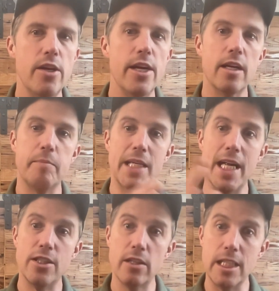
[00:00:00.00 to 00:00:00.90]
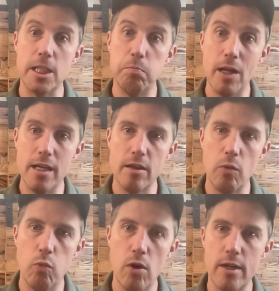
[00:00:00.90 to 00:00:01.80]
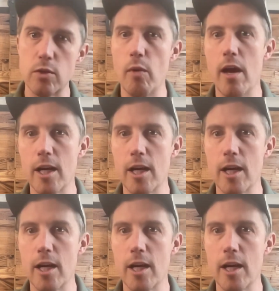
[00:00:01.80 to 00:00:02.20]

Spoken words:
it could potentially split the wood as well,